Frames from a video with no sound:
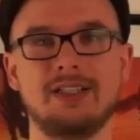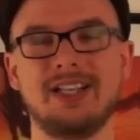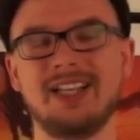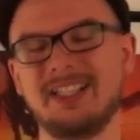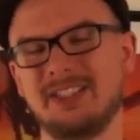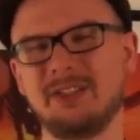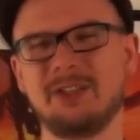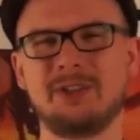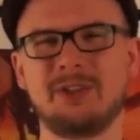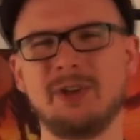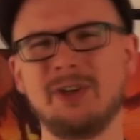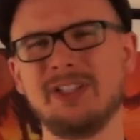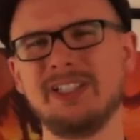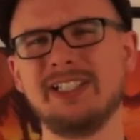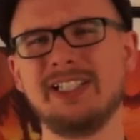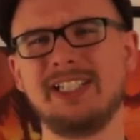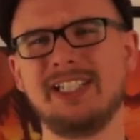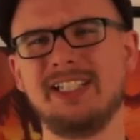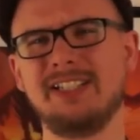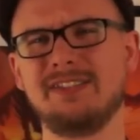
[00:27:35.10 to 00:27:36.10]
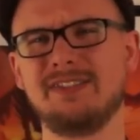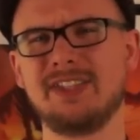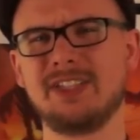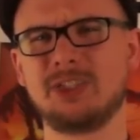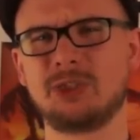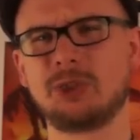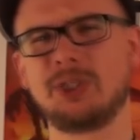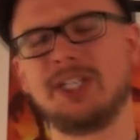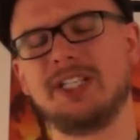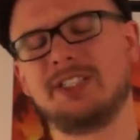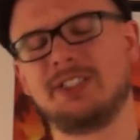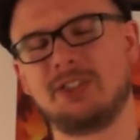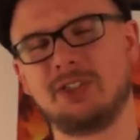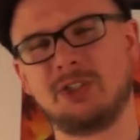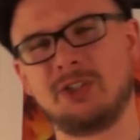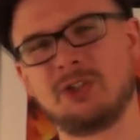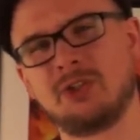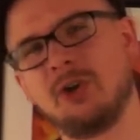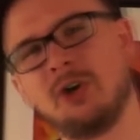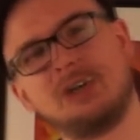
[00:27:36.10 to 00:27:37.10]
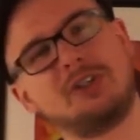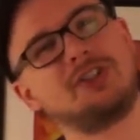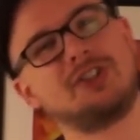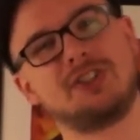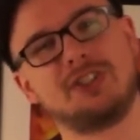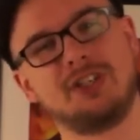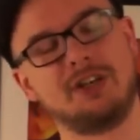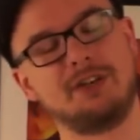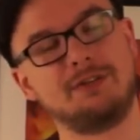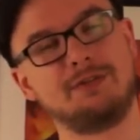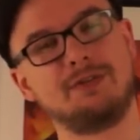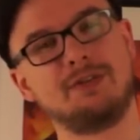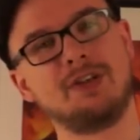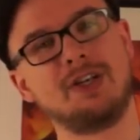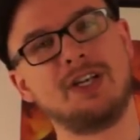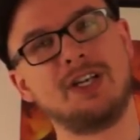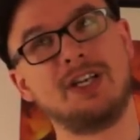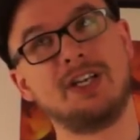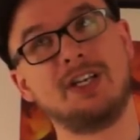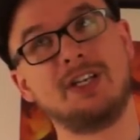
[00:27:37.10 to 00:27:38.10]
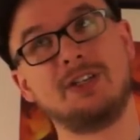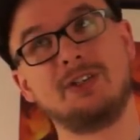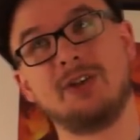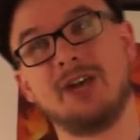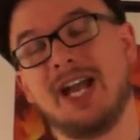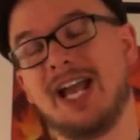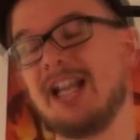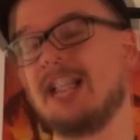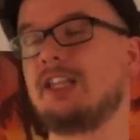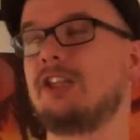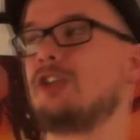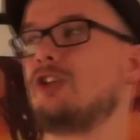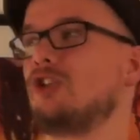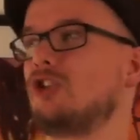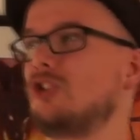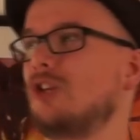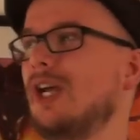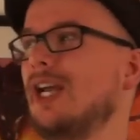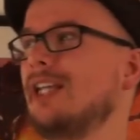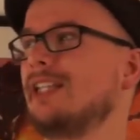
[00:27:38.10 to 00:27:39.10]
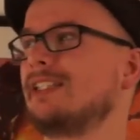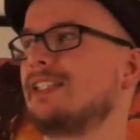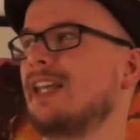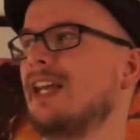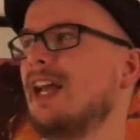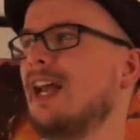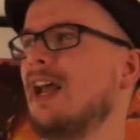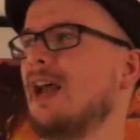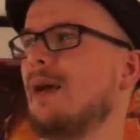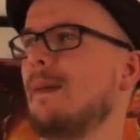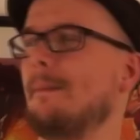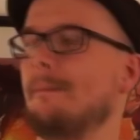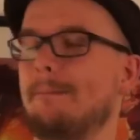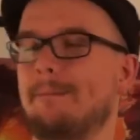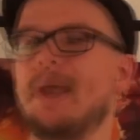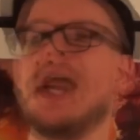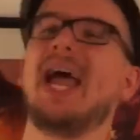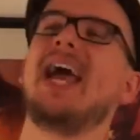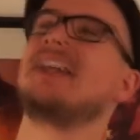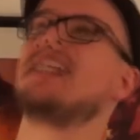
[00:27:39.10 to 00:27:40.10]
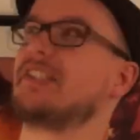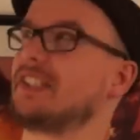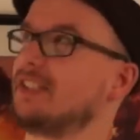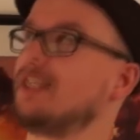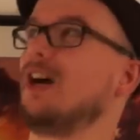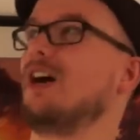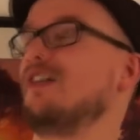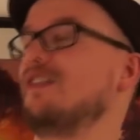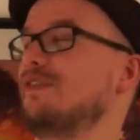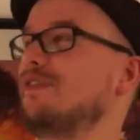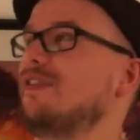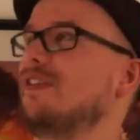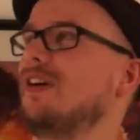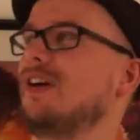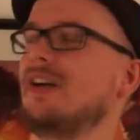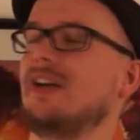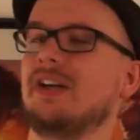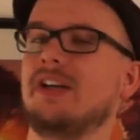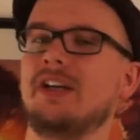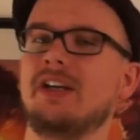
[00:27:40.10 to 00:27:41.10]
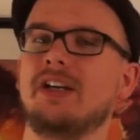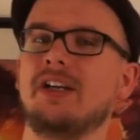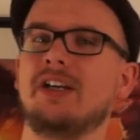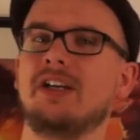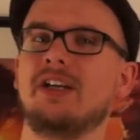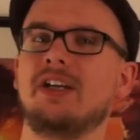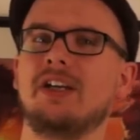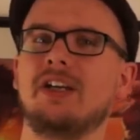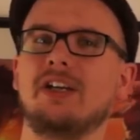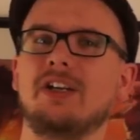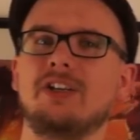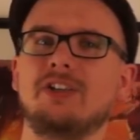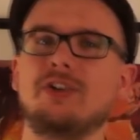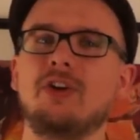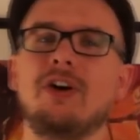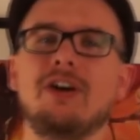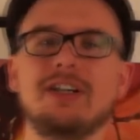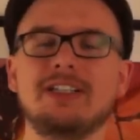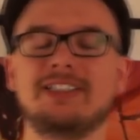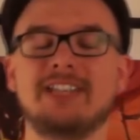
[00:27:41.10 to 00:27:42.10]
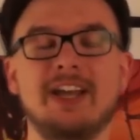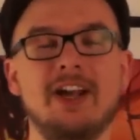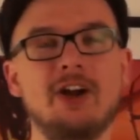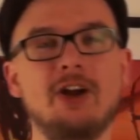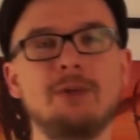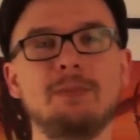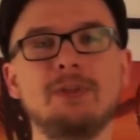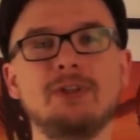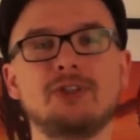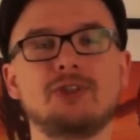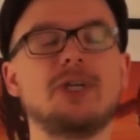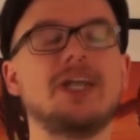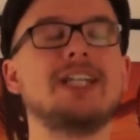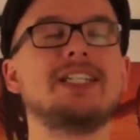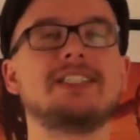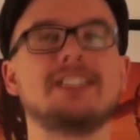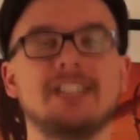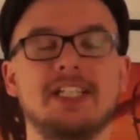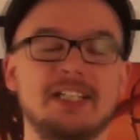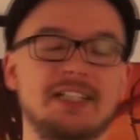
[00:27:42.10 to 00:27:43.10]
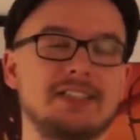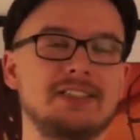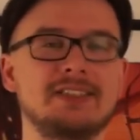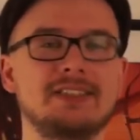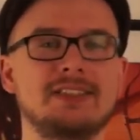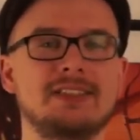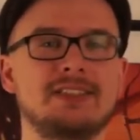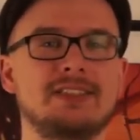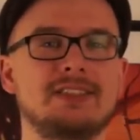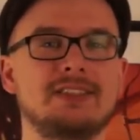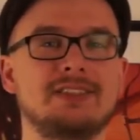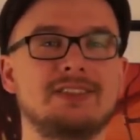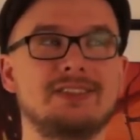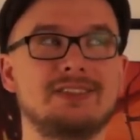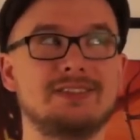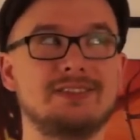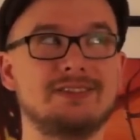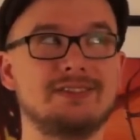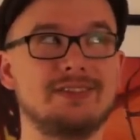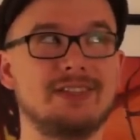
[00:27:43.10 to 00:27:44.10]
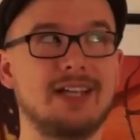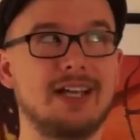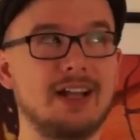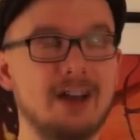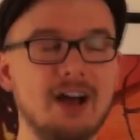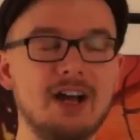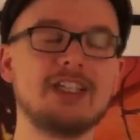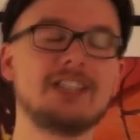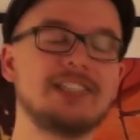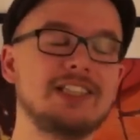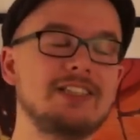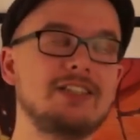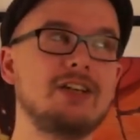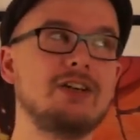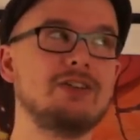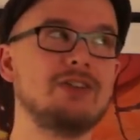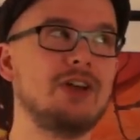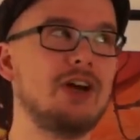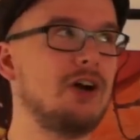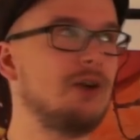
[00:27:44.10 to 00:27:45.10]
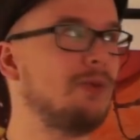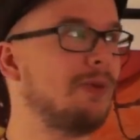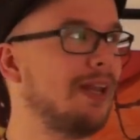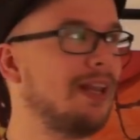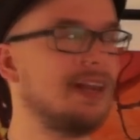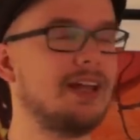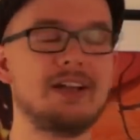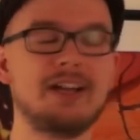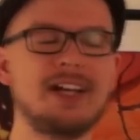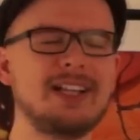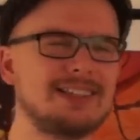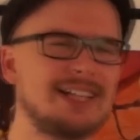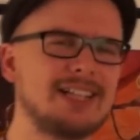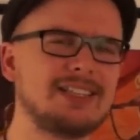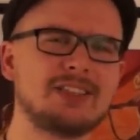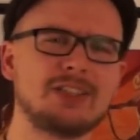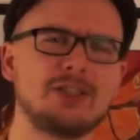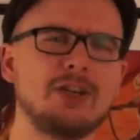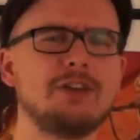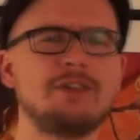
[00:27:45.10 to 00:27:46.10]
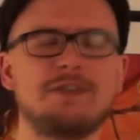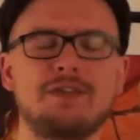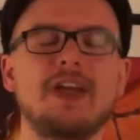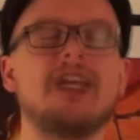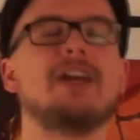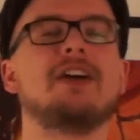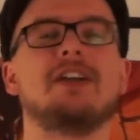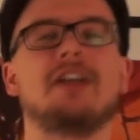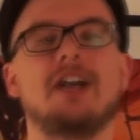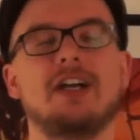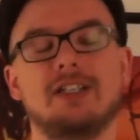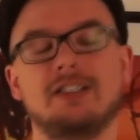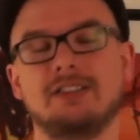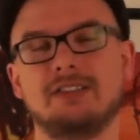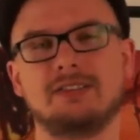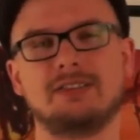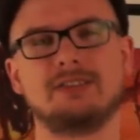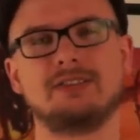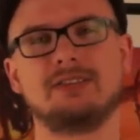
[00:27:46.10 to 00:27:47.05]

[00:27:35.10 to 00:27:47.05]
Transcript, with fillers: Like, you couldn't even trace good stuff. You had to trace bad stuff. You're a terrible tracer. And I honestly don't know whether or not that's a good thing or not.